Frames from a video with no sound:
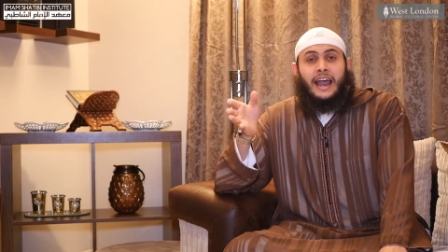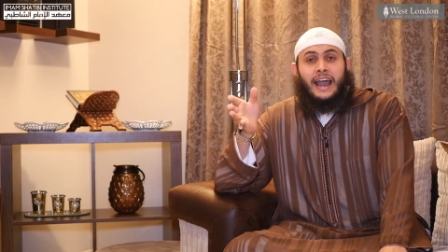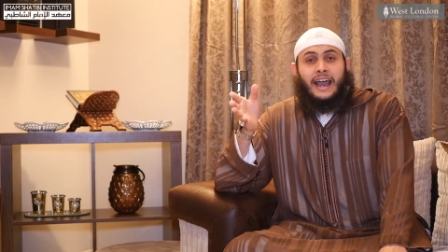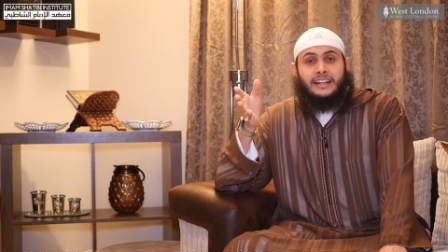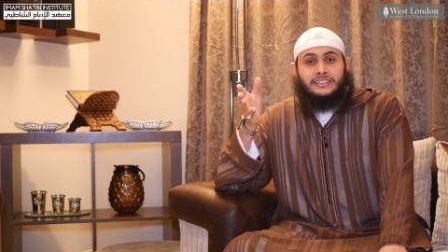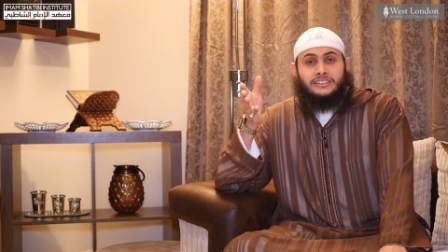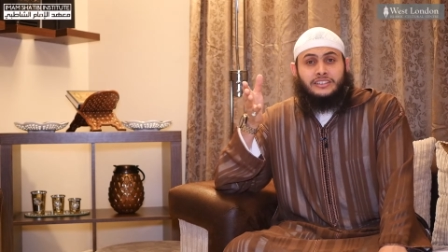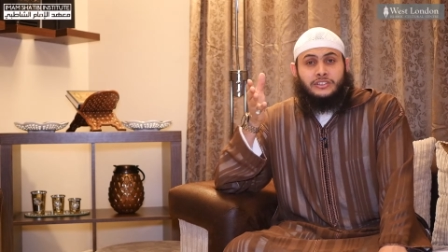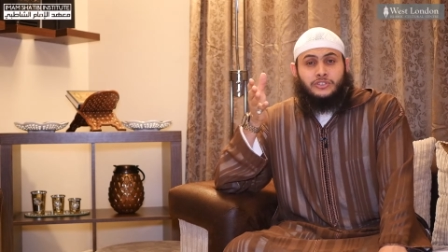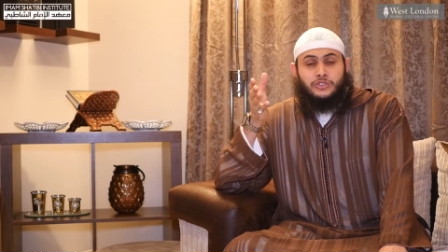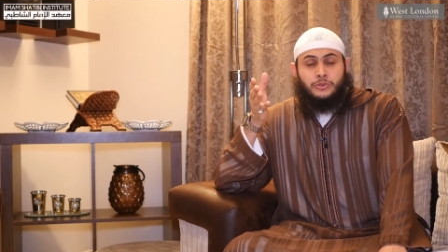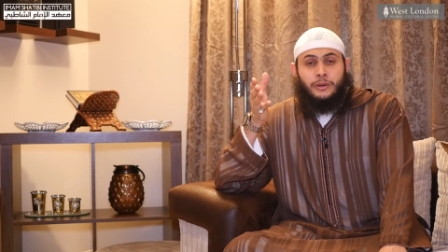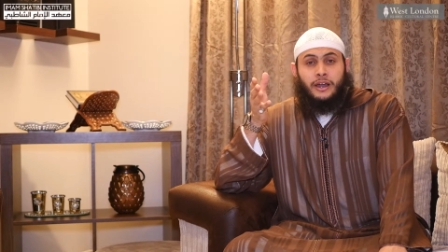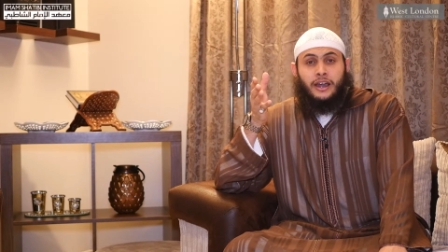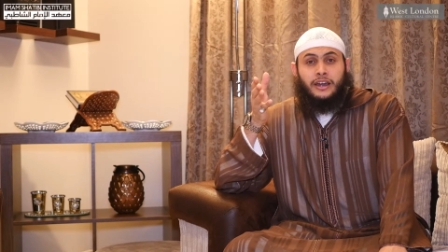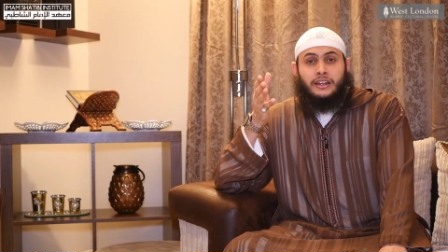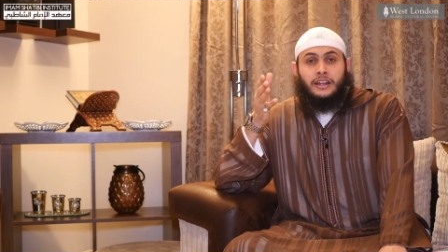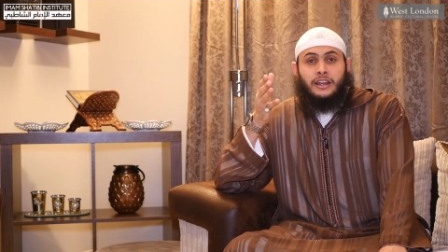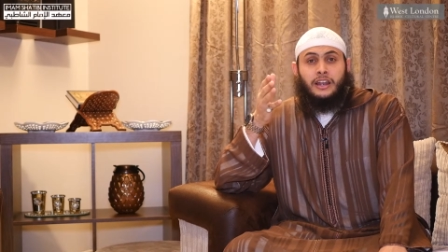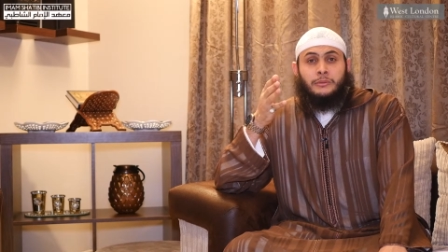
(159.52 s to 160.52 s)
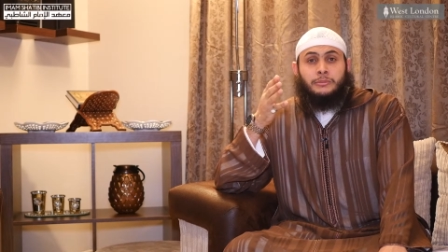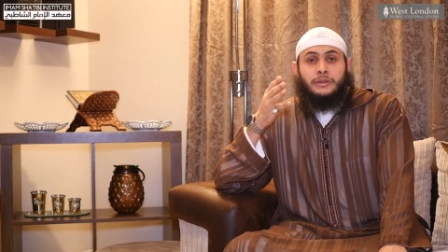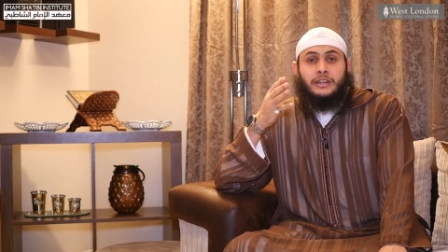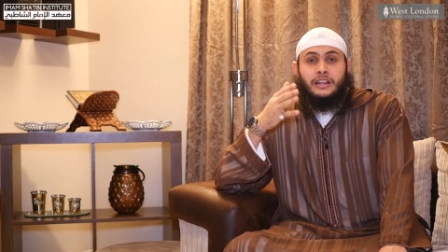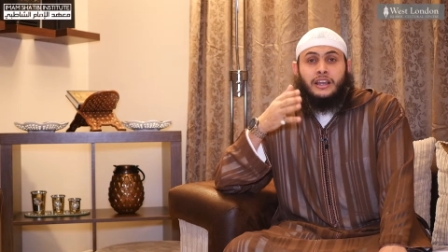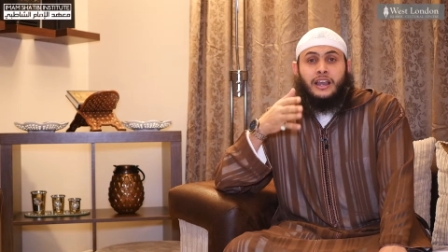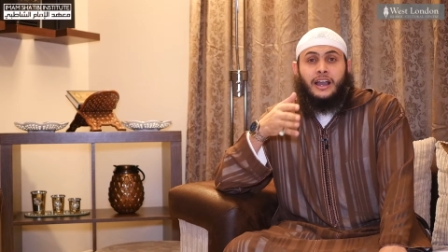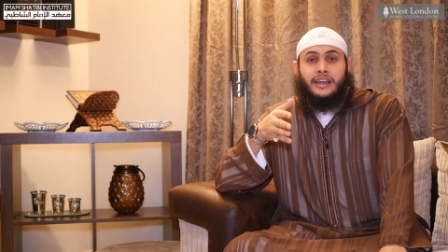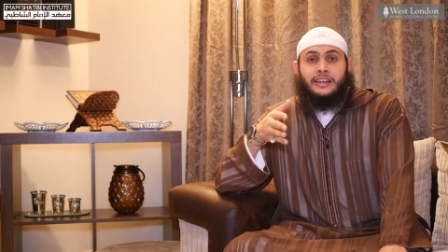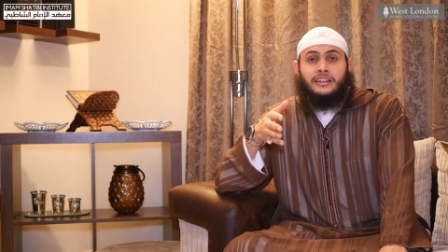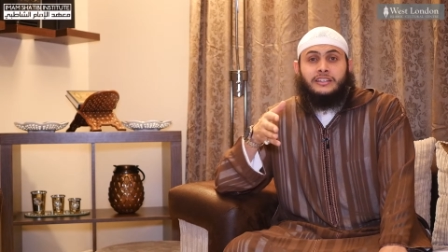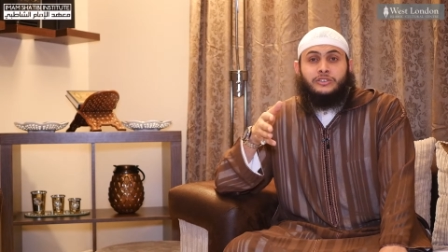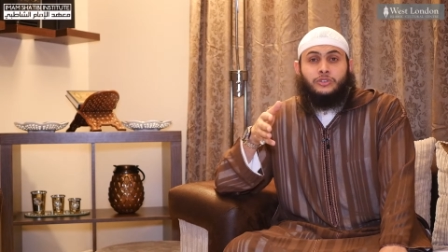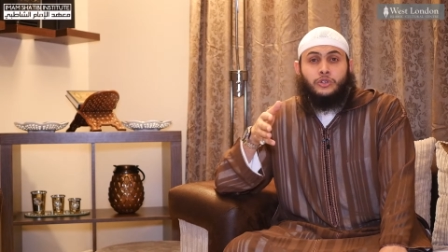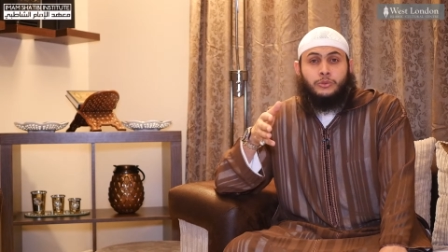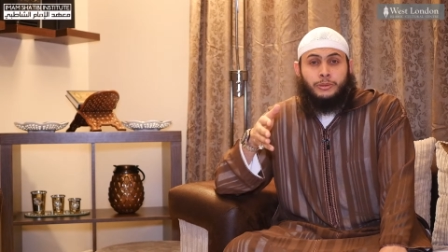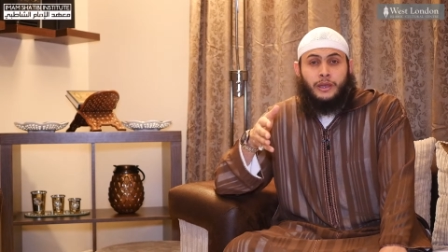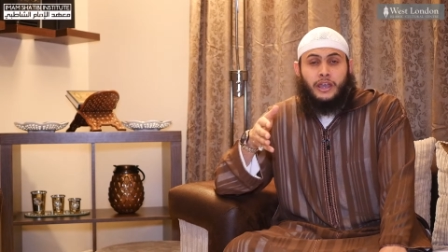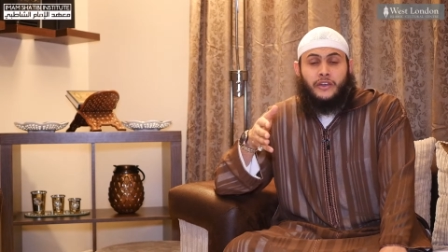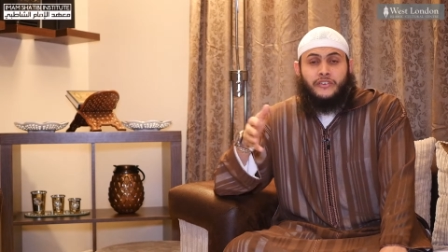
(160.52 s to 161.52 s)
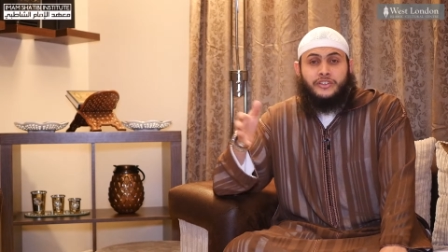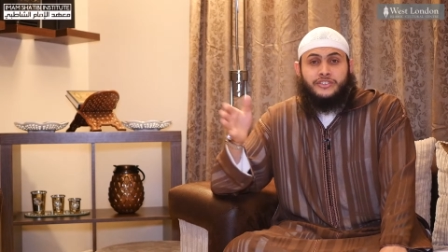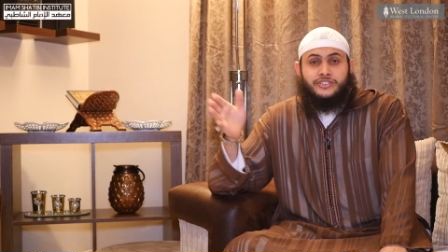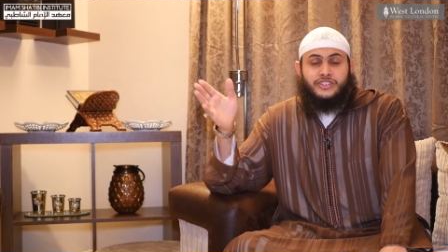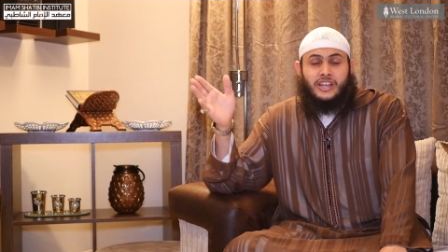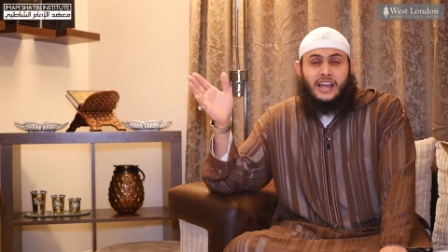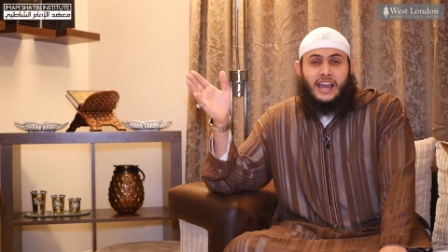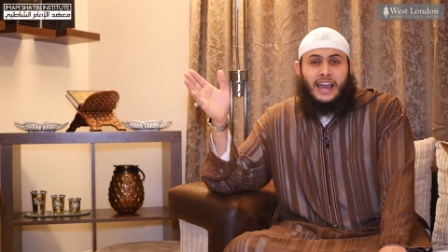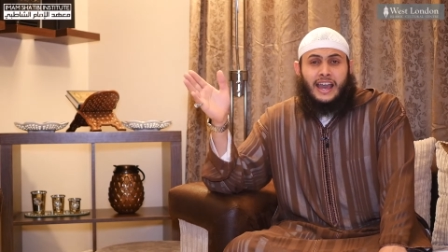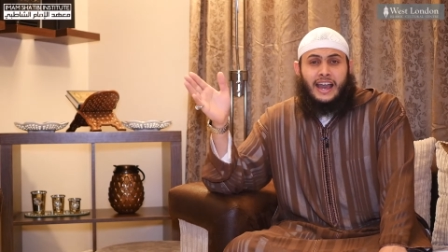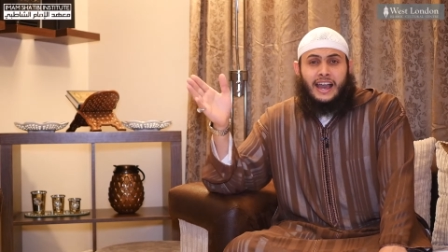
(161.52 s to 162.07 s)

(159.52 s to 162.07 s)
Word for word: and subhanallah being kind to parents